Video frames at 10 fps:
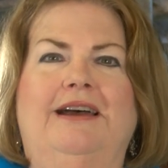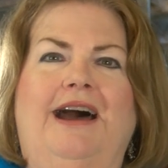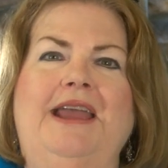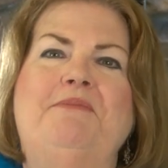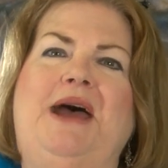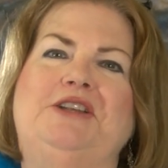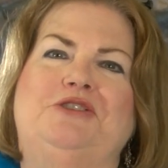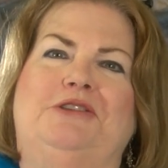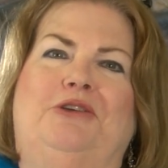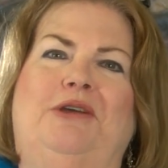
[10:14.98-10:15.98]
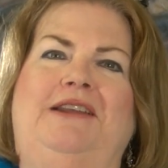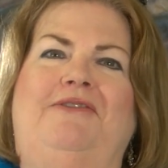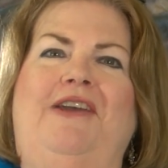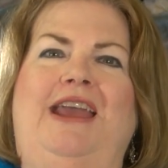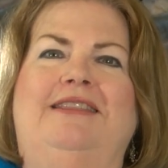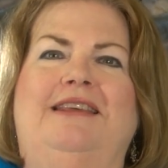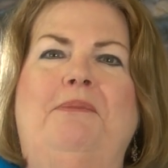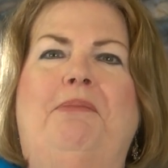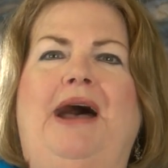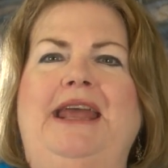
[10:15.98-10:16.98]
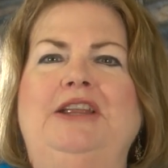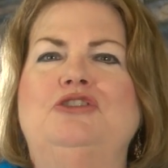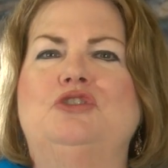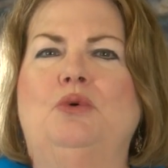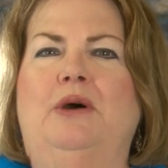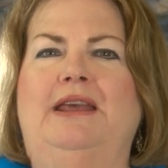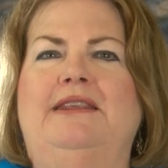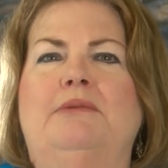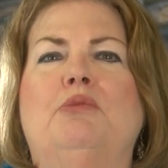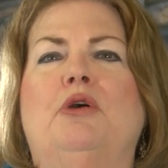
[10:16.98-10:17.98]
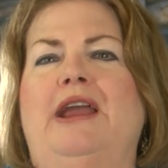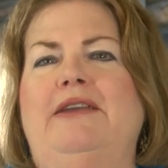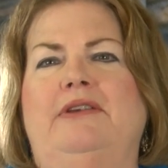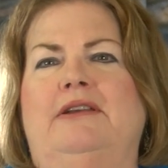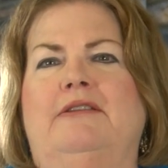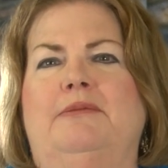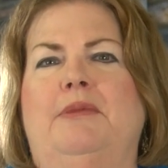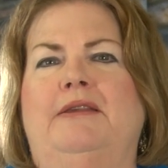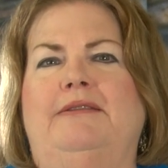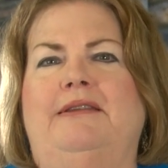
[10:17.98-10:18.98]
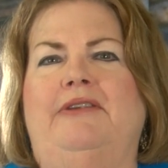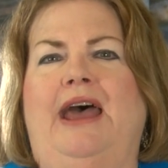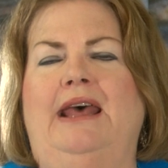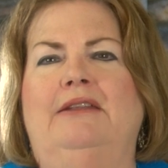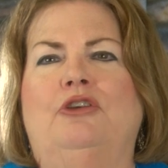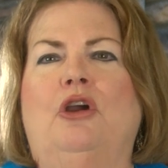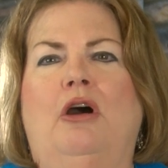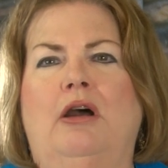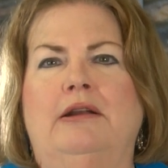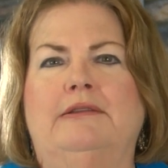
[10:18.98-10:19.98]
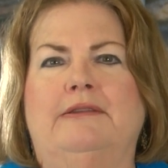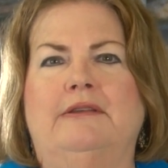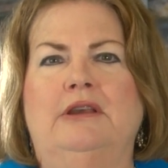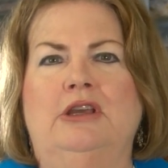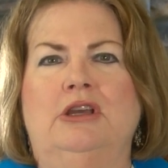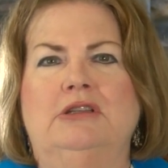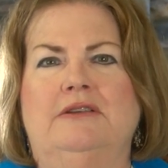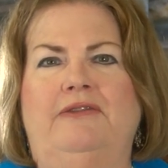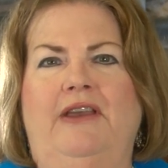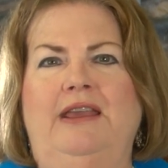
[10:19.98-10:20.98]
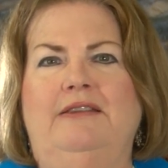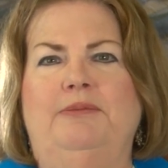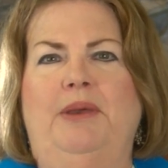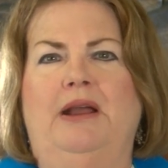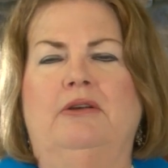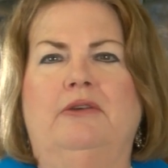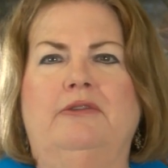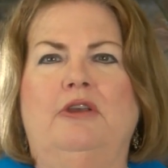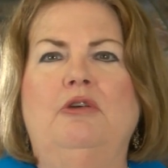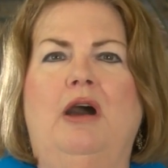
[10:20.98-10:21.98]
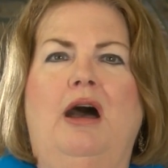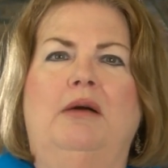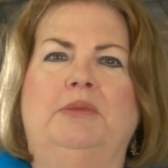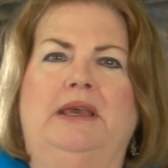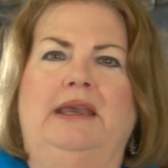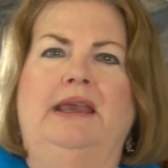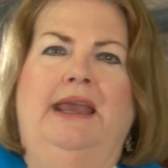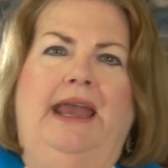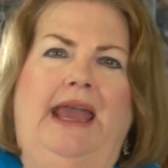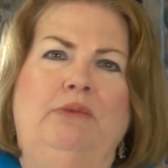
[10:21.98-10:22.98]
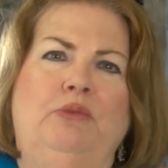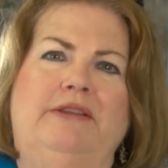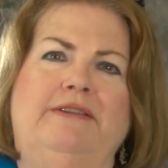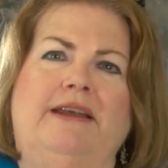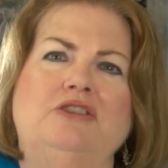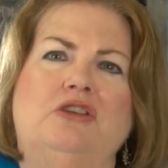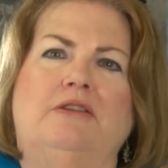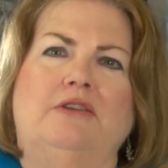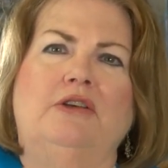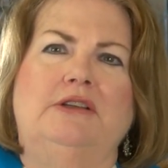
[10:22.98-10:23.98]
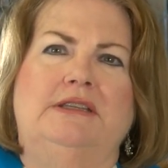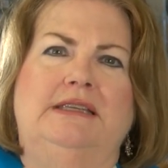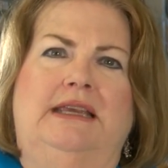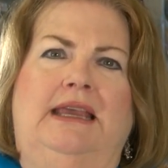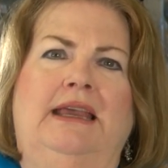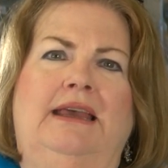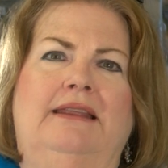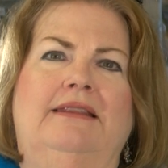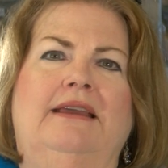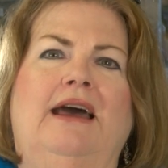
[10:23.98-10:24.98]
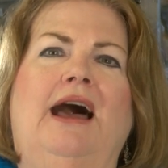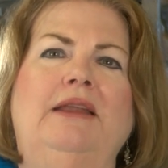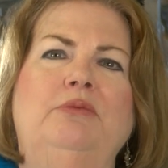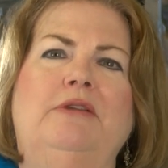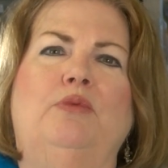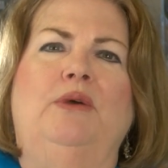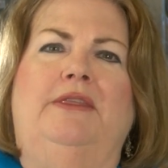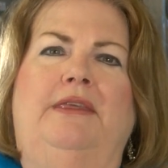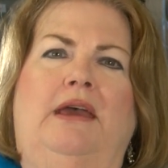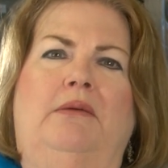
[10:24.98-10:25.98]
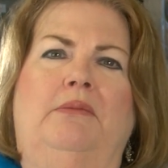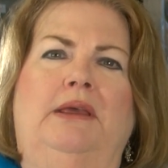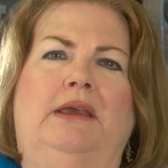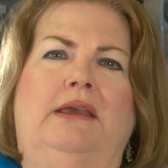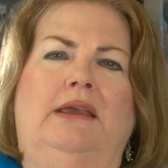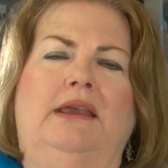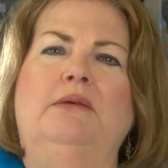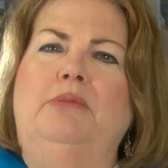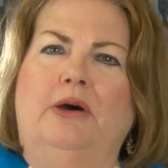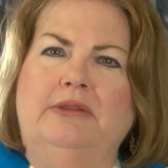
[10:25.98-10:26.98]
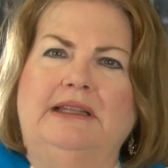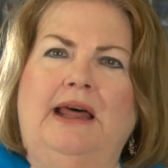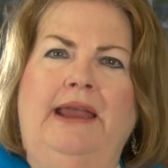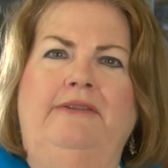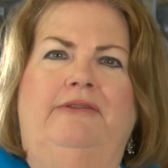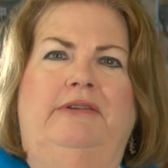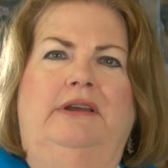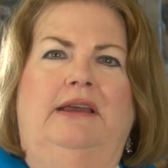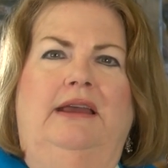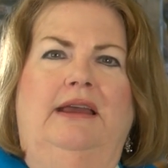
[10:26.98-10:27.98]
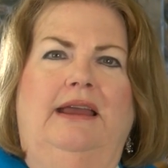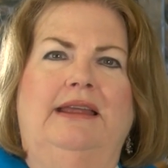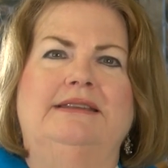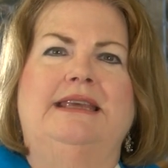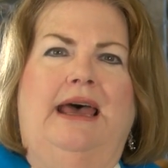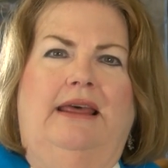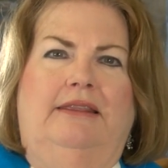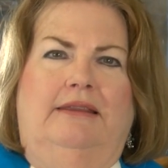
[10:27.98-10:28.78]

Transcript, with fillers: I imagine the great faith and abiding joy the Moravians must have had in their hearts to face peril so calmly and with such certainty that God was with them in both life and death.